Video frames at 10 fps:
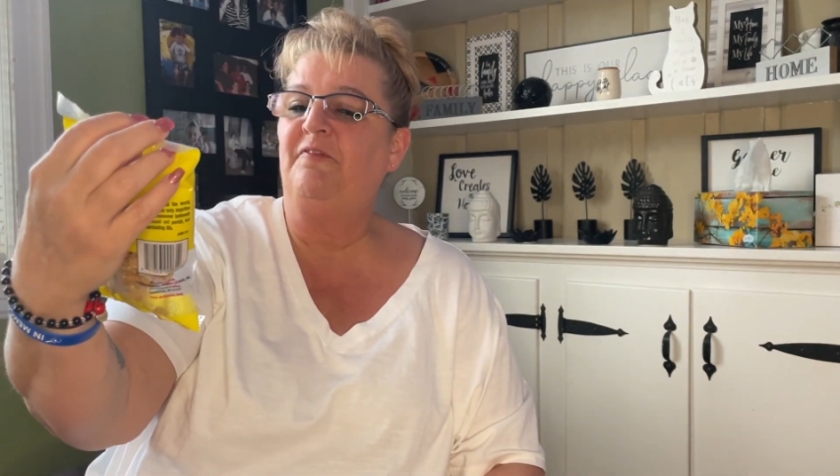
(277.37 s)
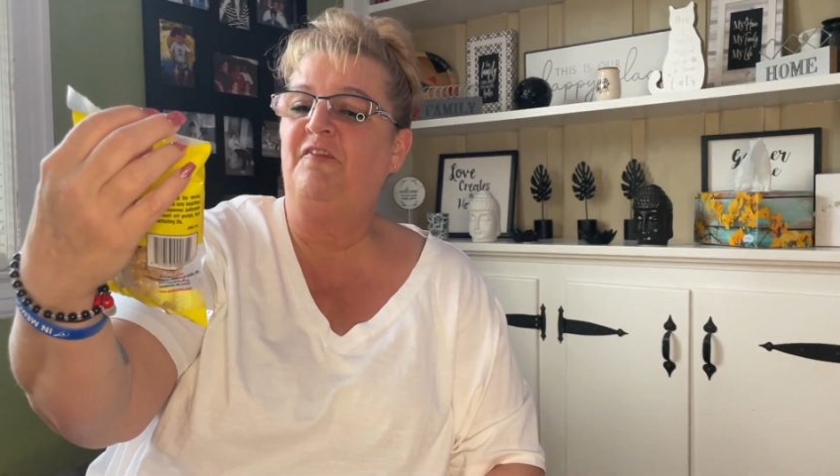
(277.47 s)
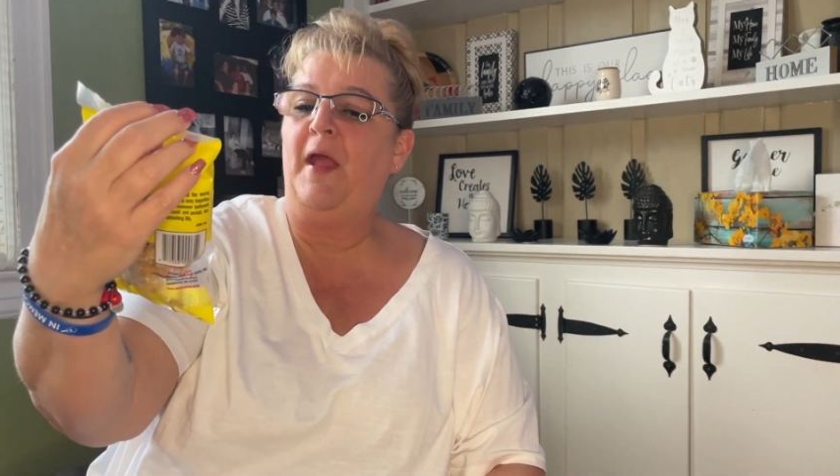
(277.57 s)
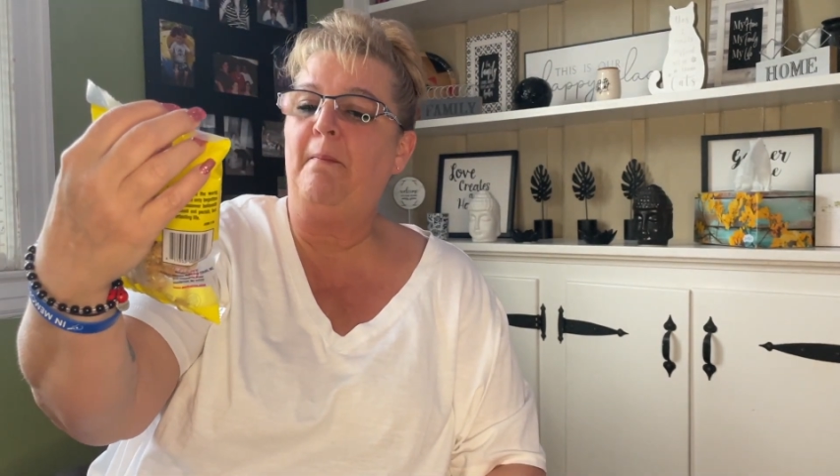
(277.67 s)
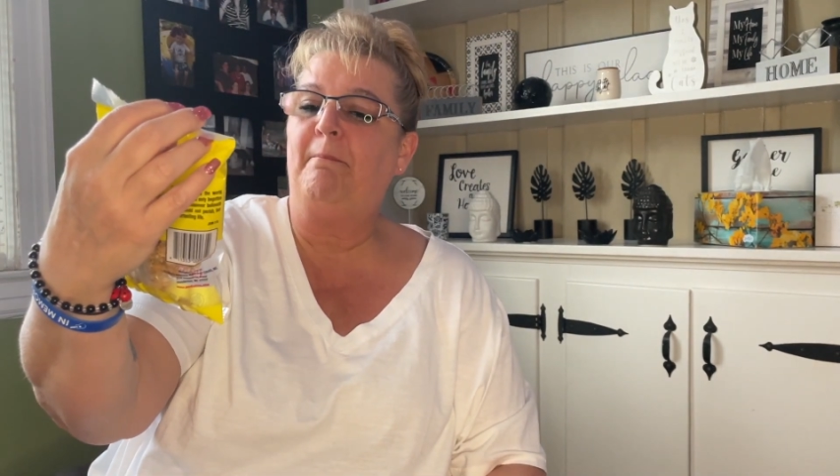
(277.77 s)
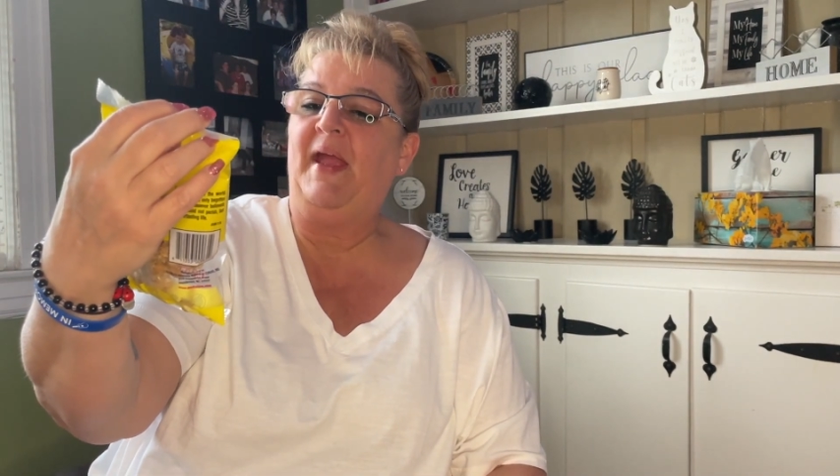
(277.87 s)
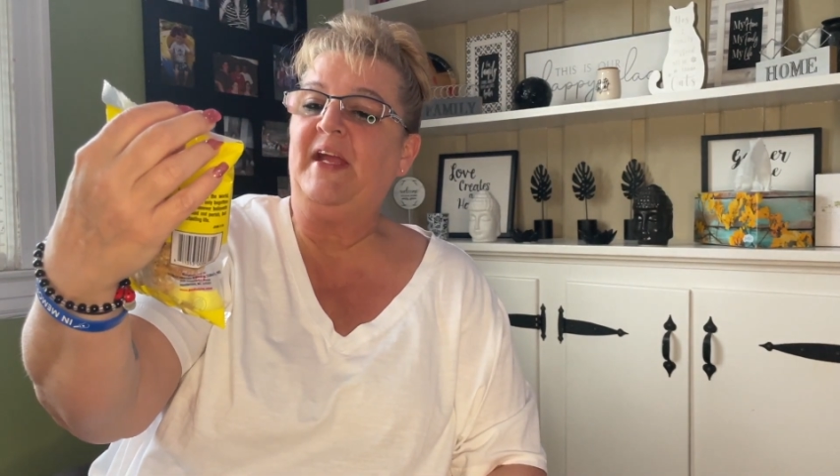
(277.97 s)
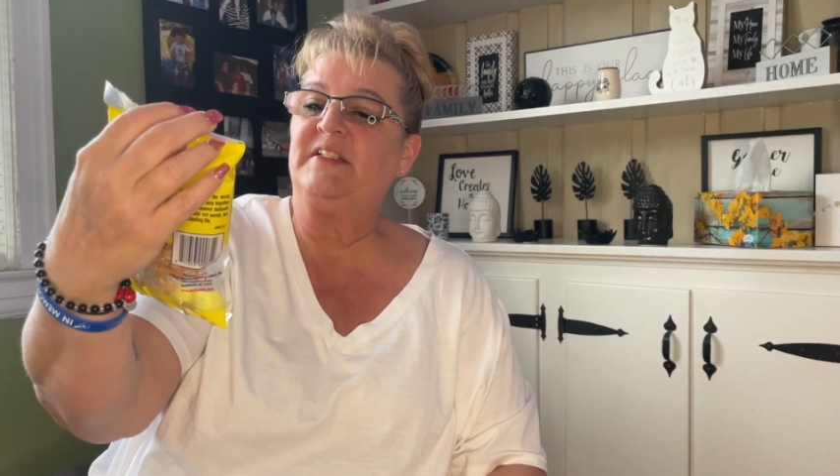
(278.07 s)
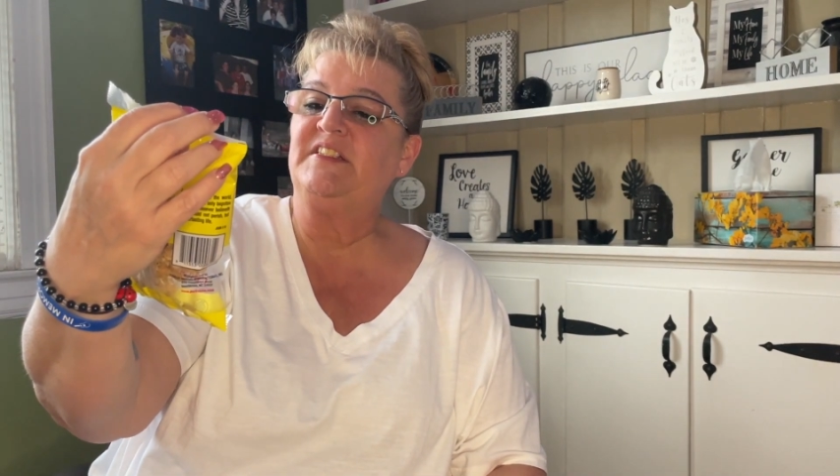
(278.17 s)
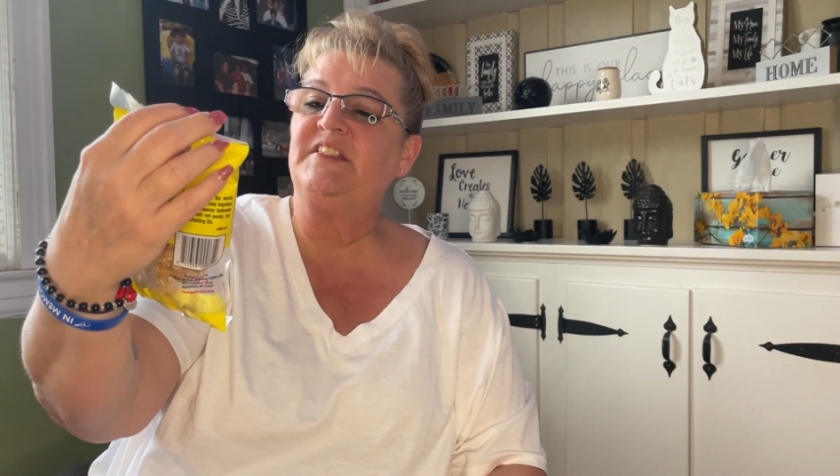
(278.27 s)
fat
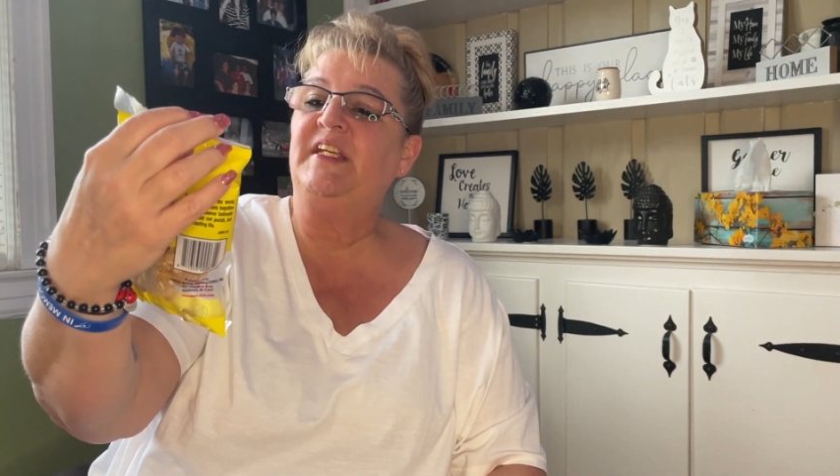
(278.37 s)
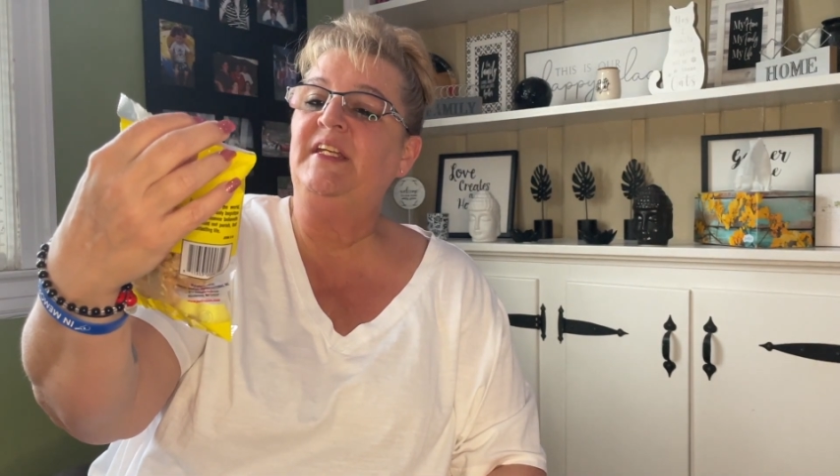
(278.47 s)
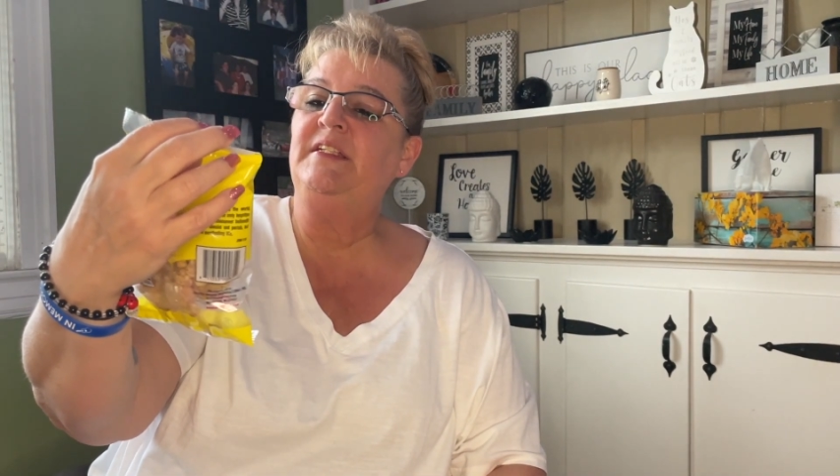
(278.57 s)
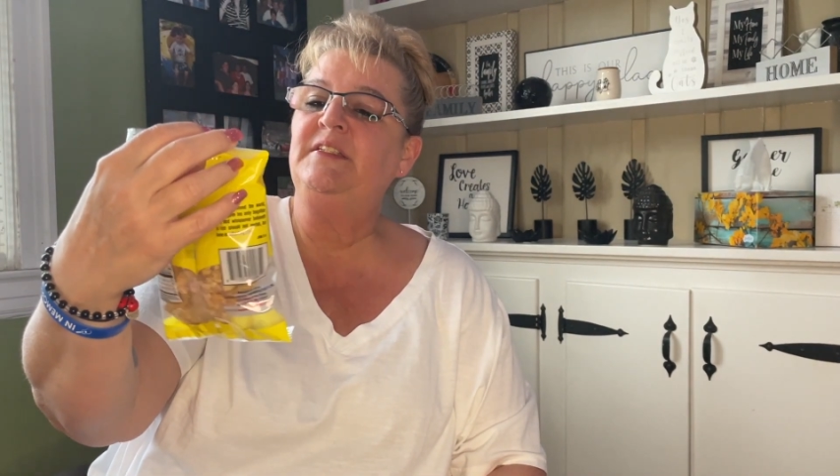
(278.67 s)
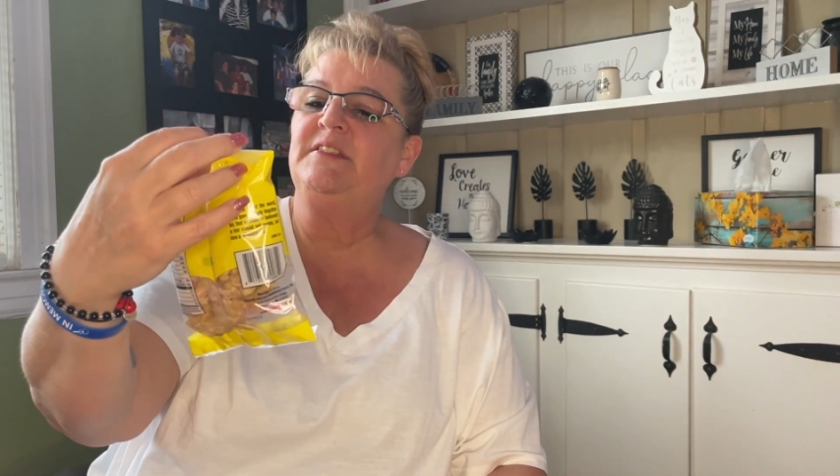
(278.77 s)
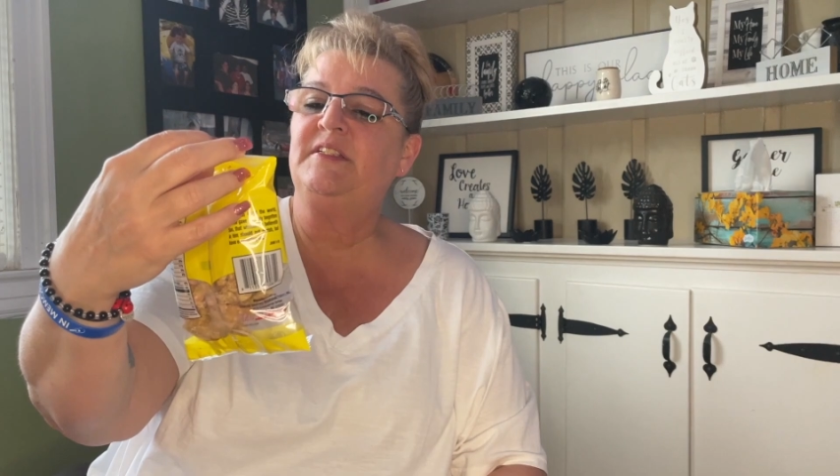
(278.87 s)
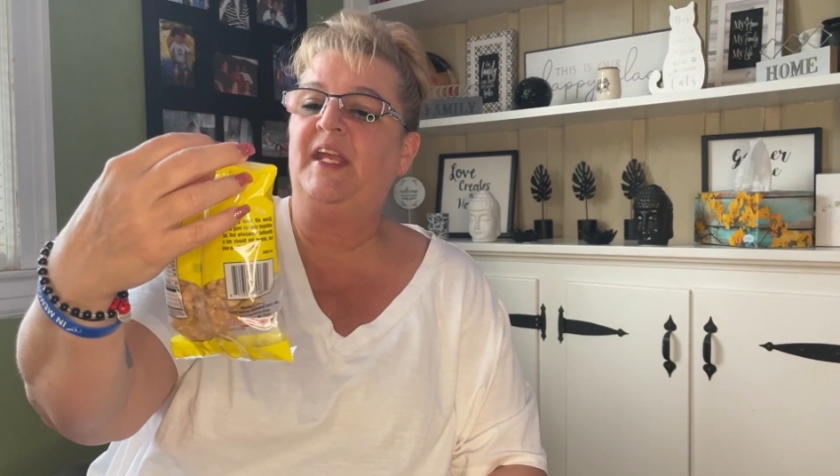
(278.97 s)
back skins,